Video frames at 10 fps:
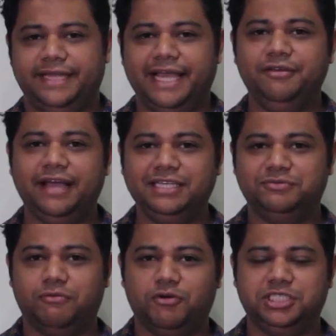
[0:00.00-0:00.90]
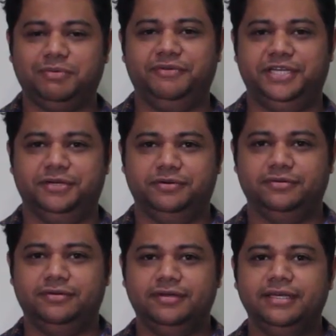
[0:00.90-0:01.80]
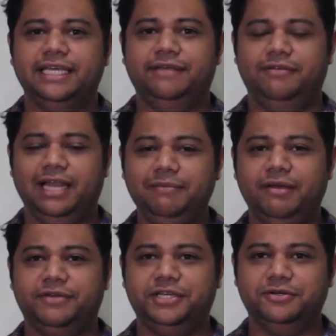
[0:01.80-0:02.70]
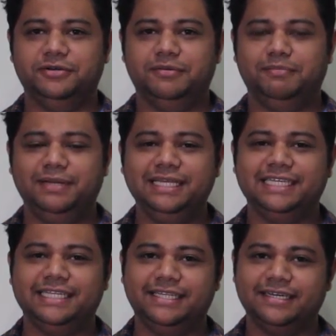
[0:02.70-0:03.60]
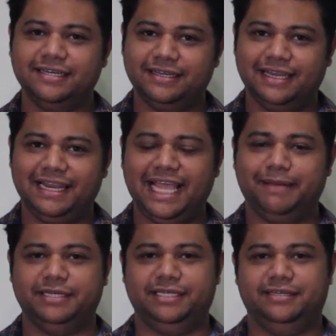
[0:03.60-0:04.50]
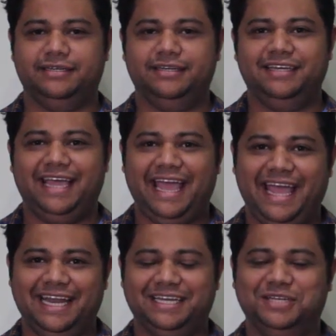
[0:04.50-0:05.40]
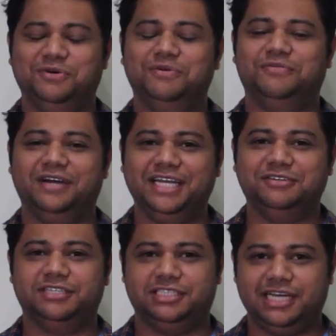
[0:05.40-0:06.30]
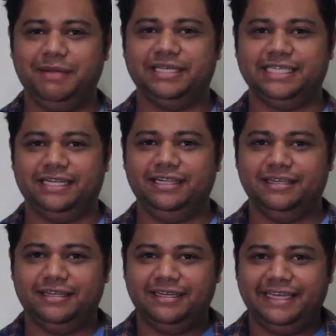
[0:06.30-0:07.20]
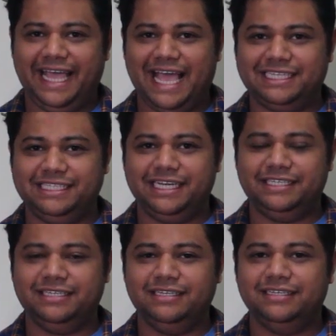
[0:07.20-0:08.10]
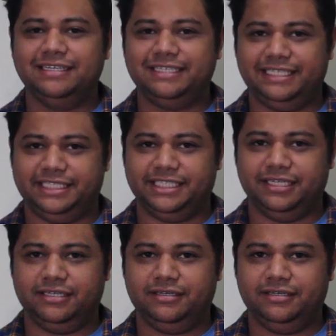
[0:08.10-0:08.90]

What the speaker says: Thank you guys for watching my video. If you like my video, please hit the like button and don't forget to subscribe my channel, Accidental Teacher.